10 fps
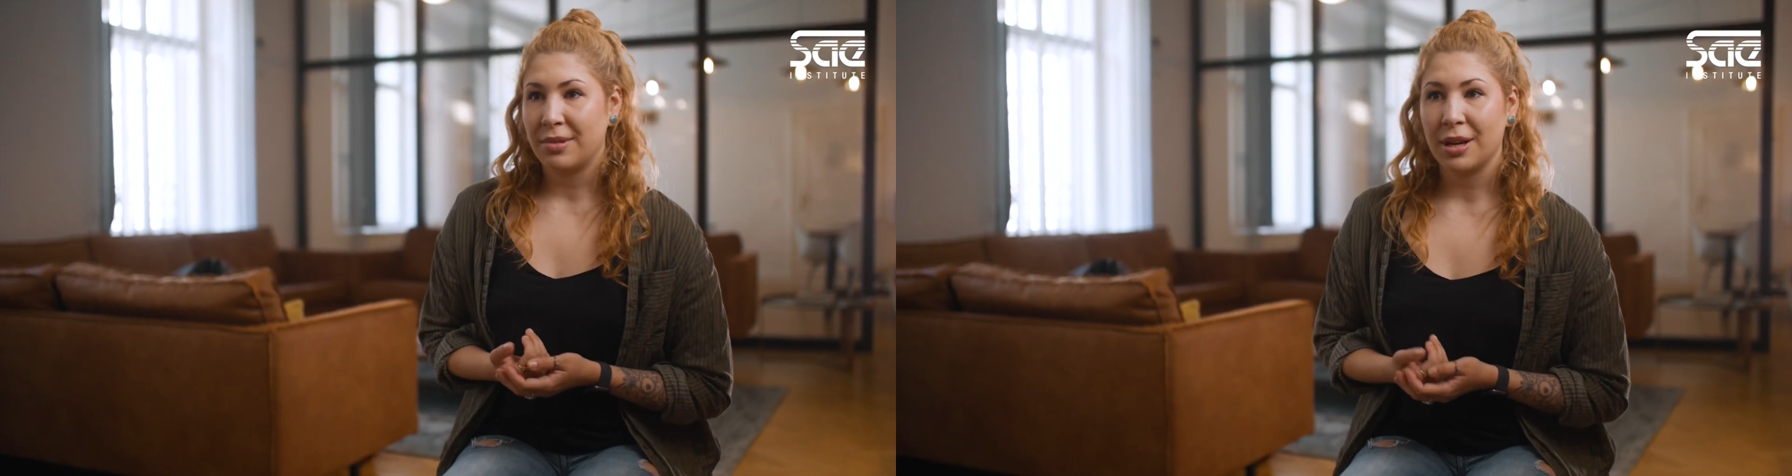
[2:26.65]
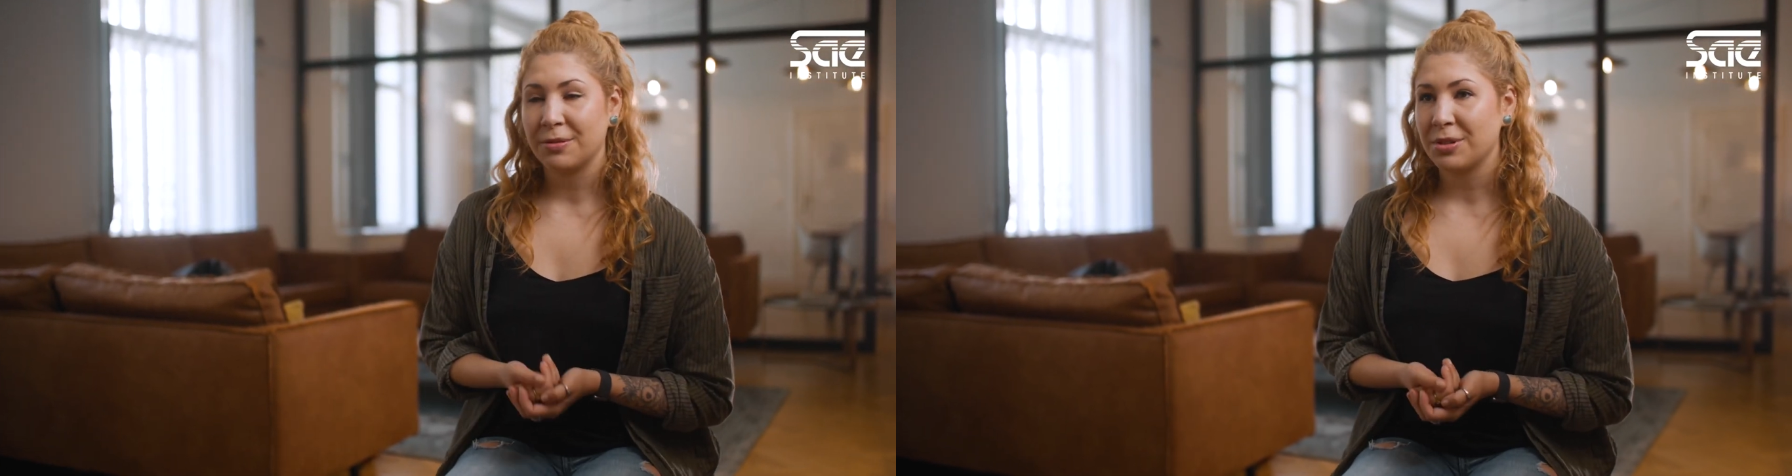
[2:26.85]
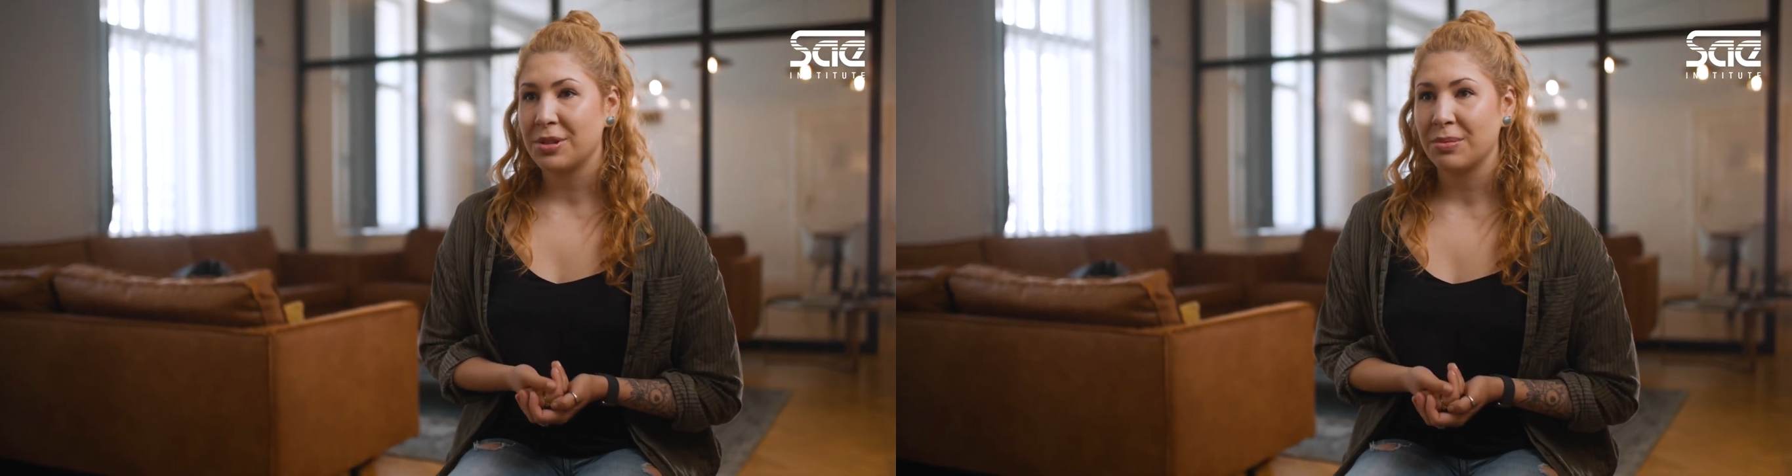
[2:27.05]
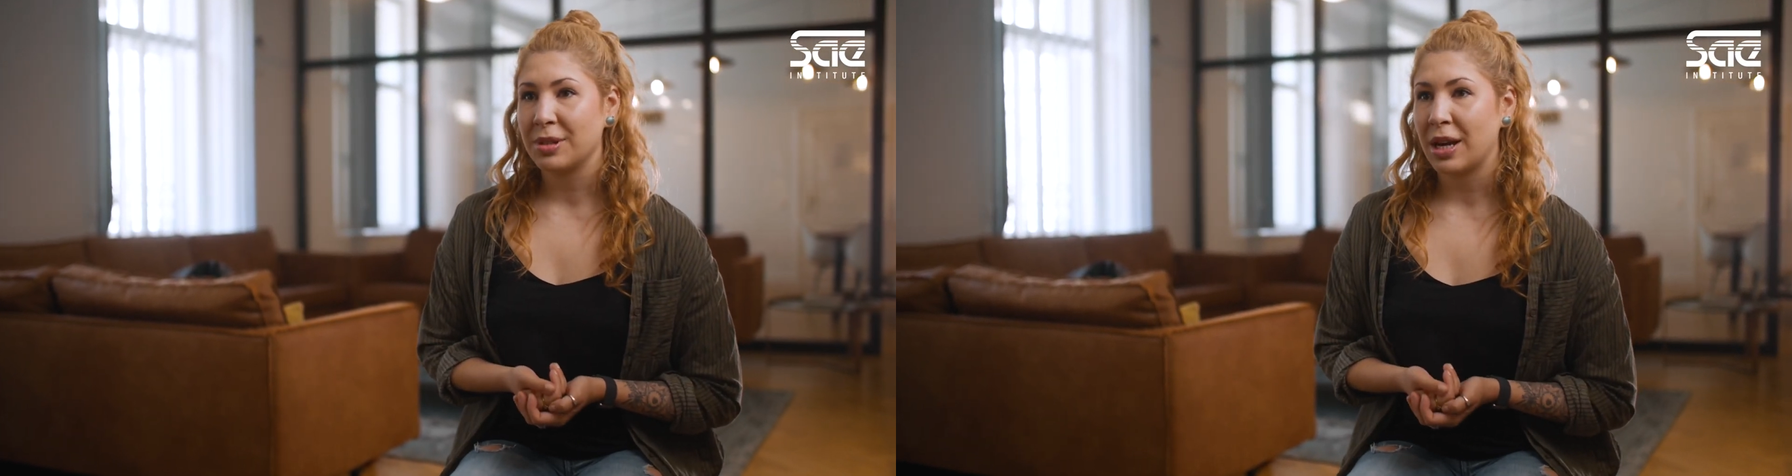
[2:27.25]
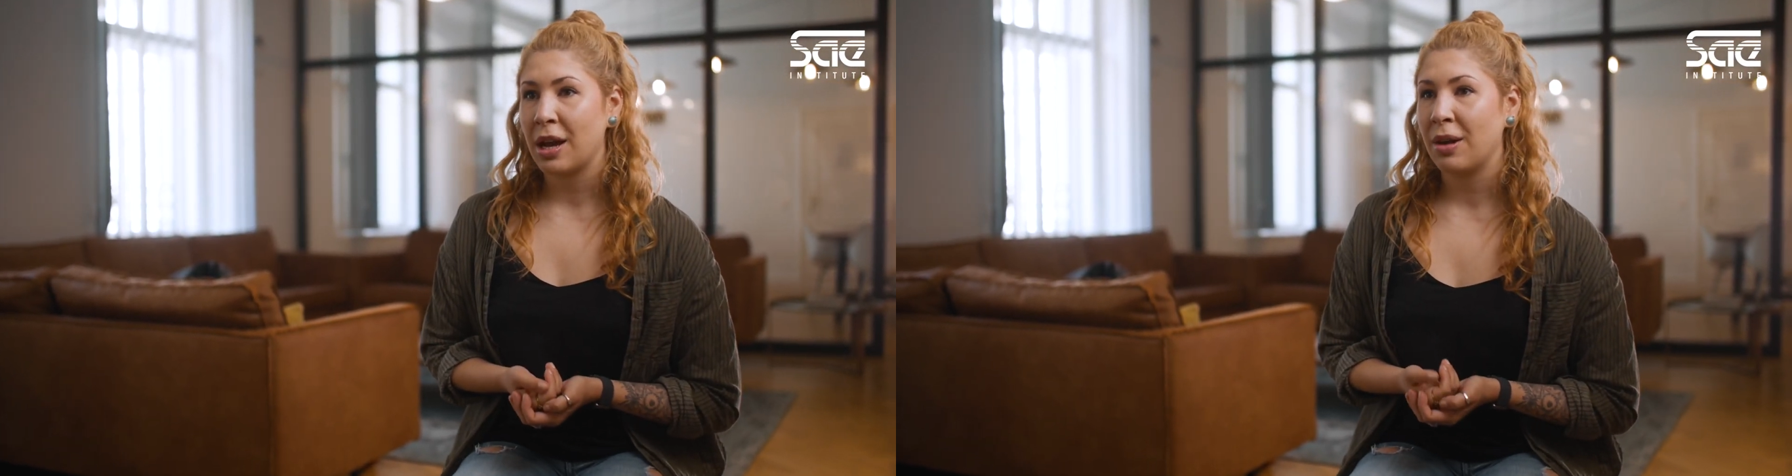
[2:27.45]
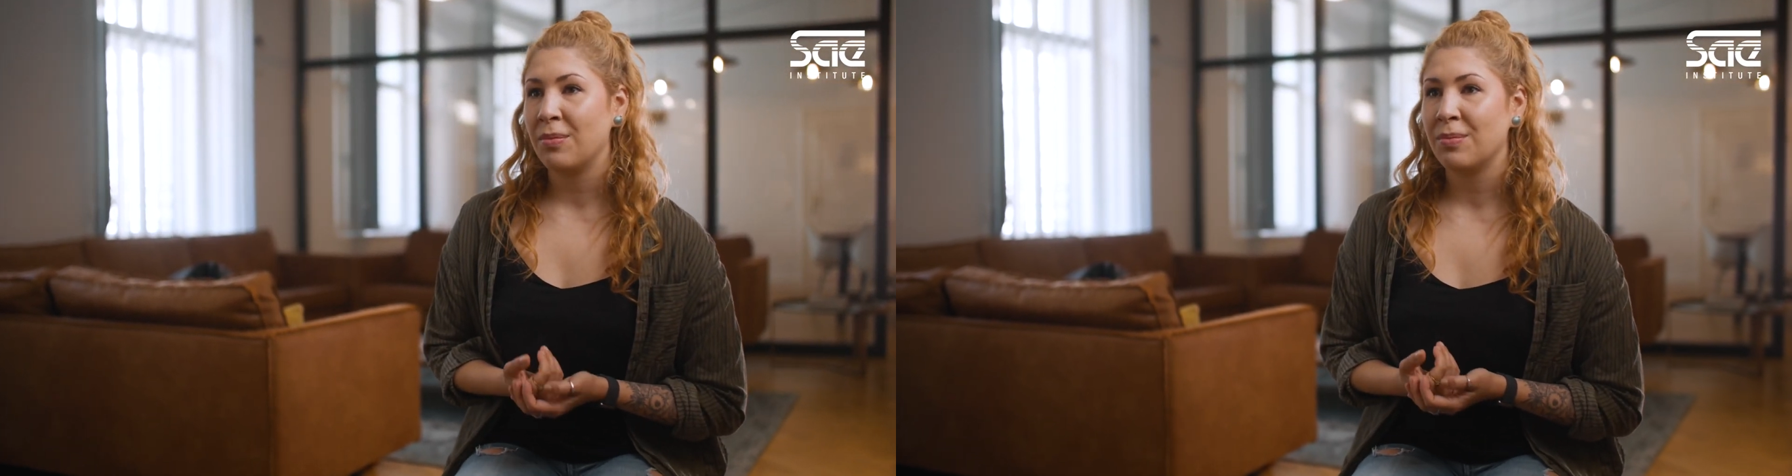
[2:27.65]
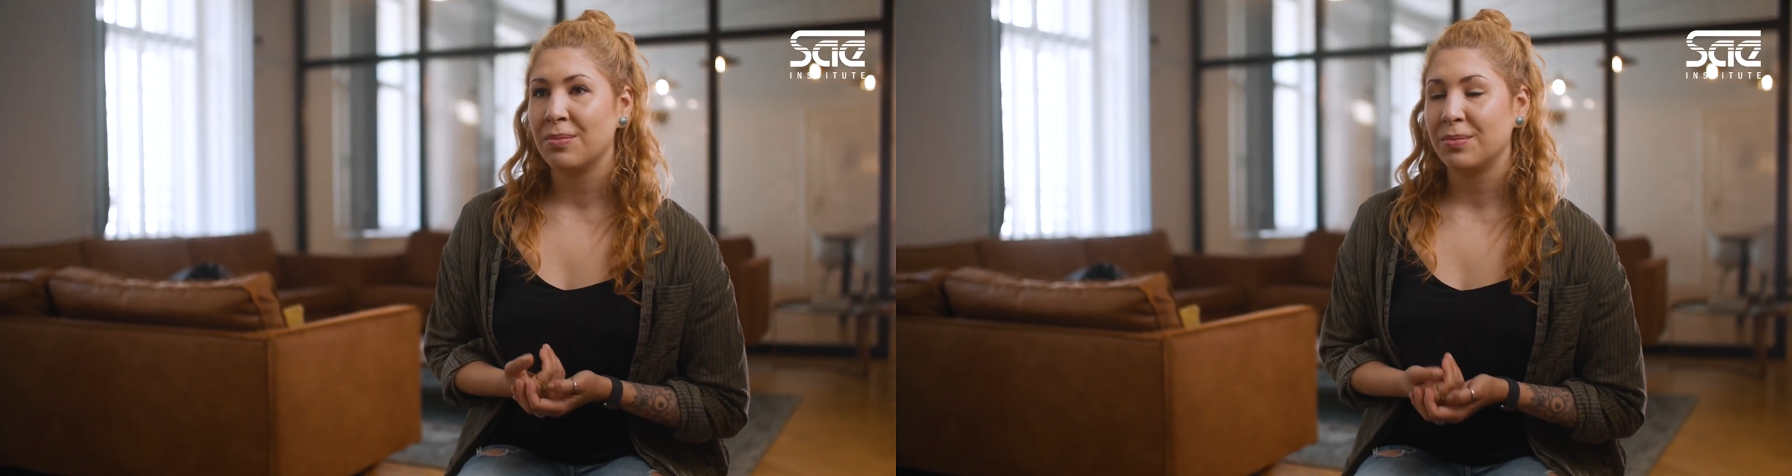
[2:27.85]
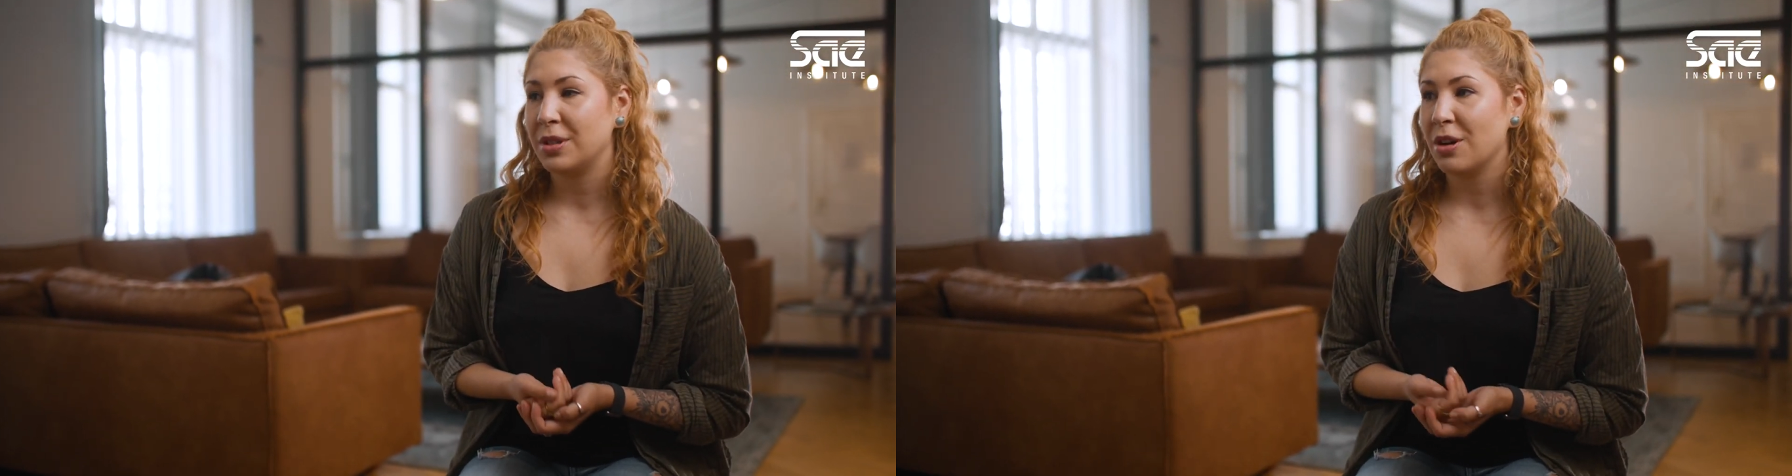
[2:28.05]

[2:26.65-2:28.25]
after some time